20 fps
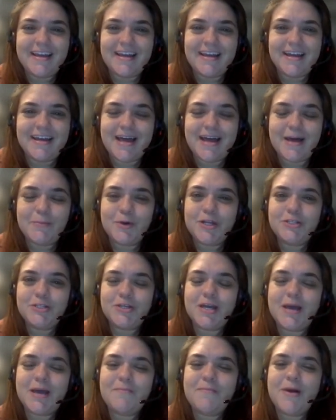I'm going to
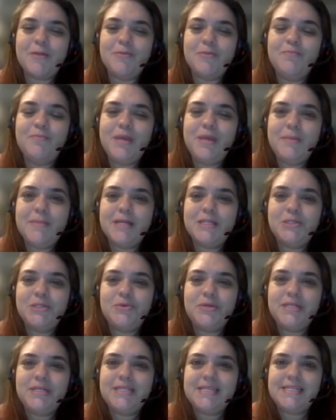talk about BIM
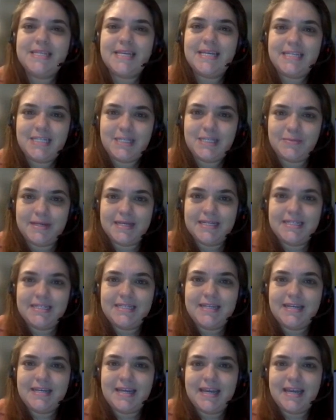Maturity
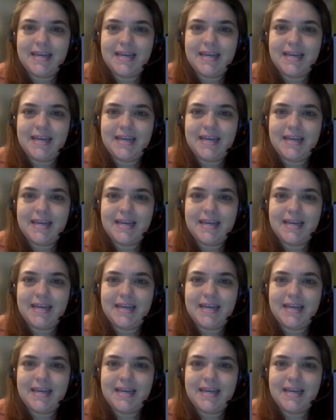Assessment,